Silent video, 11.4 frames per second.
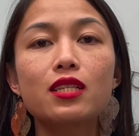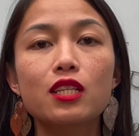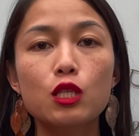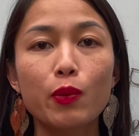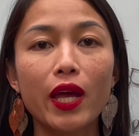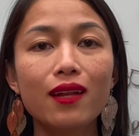to
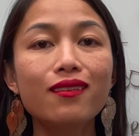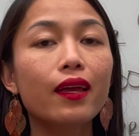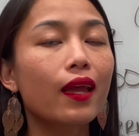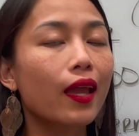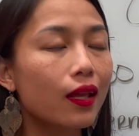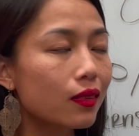spend
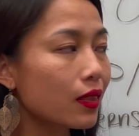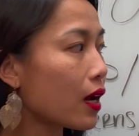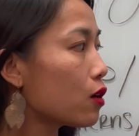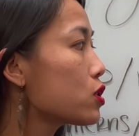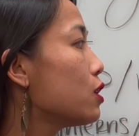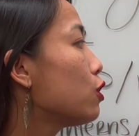
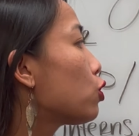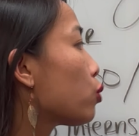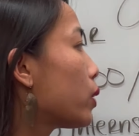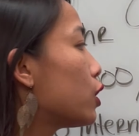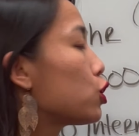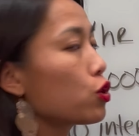
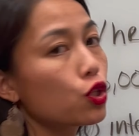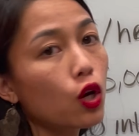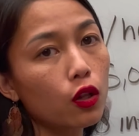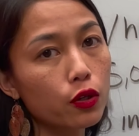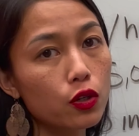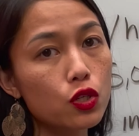
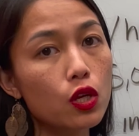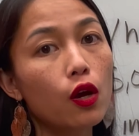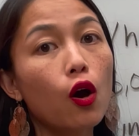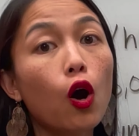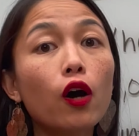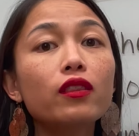$8,300
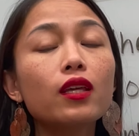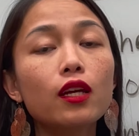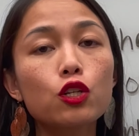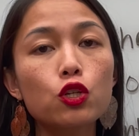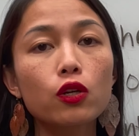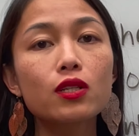on the
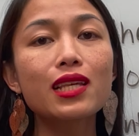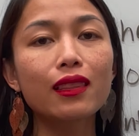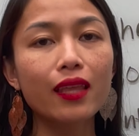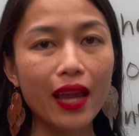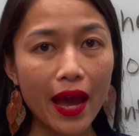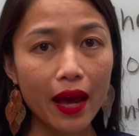interns that
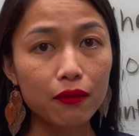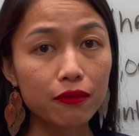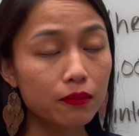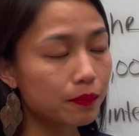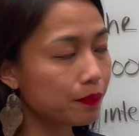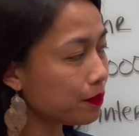they have.
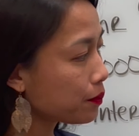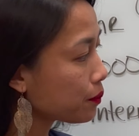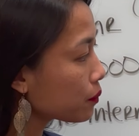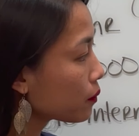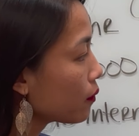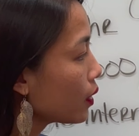
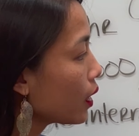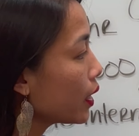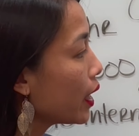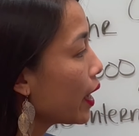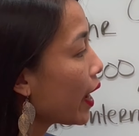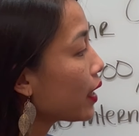
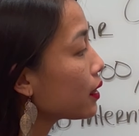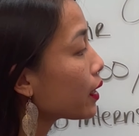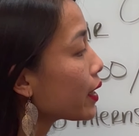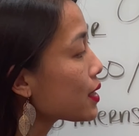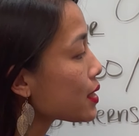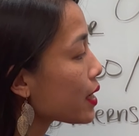And
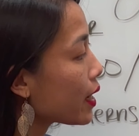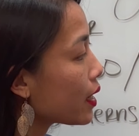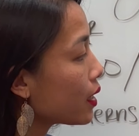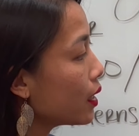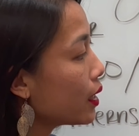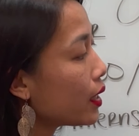let's
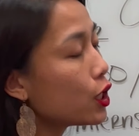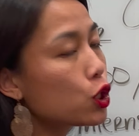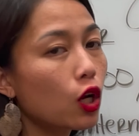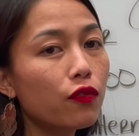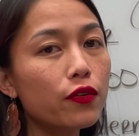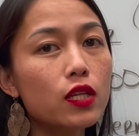say each
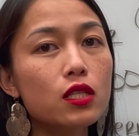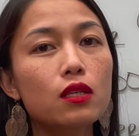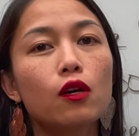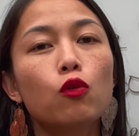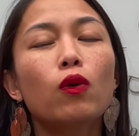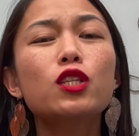office
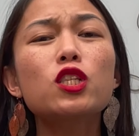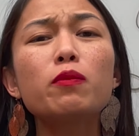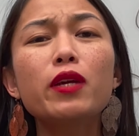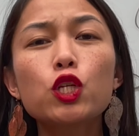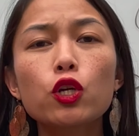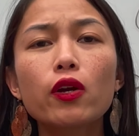wants to
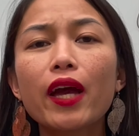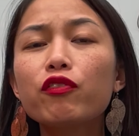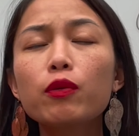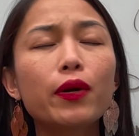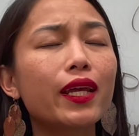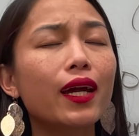make sure
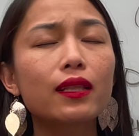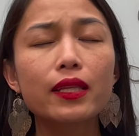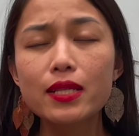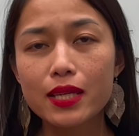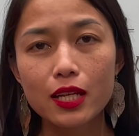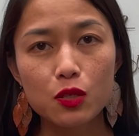everybody at
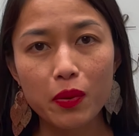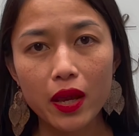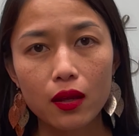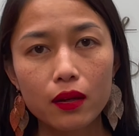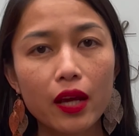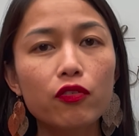least gets
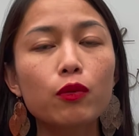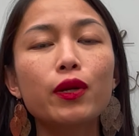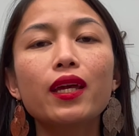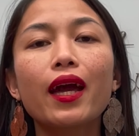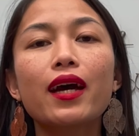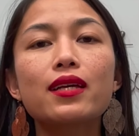paid.
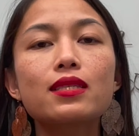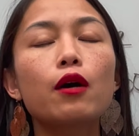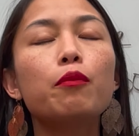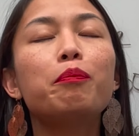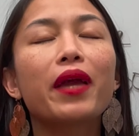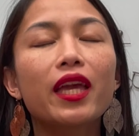Everybody has a
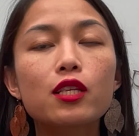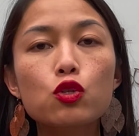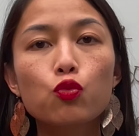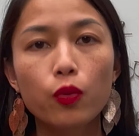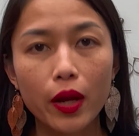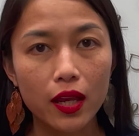base
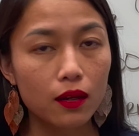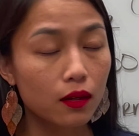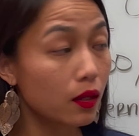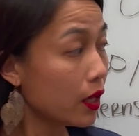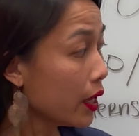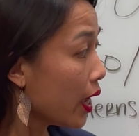rate.
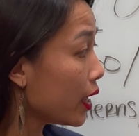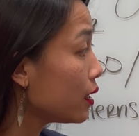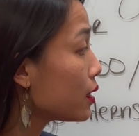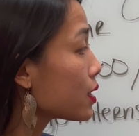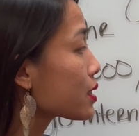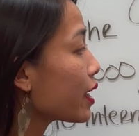And in
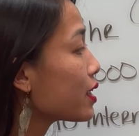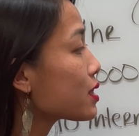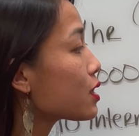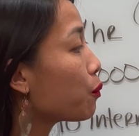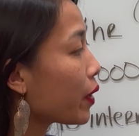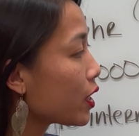this case,
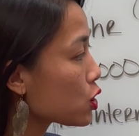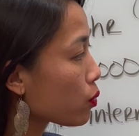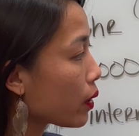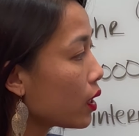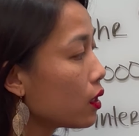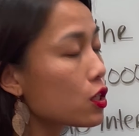the base
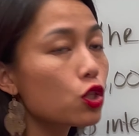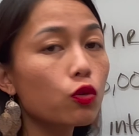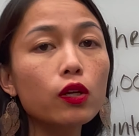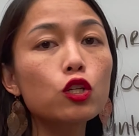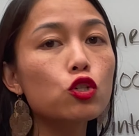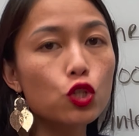rate is
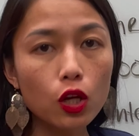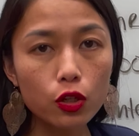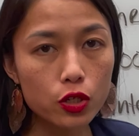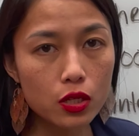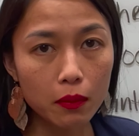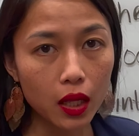
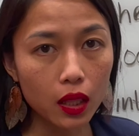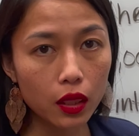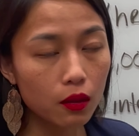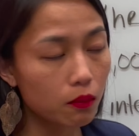$300 a month.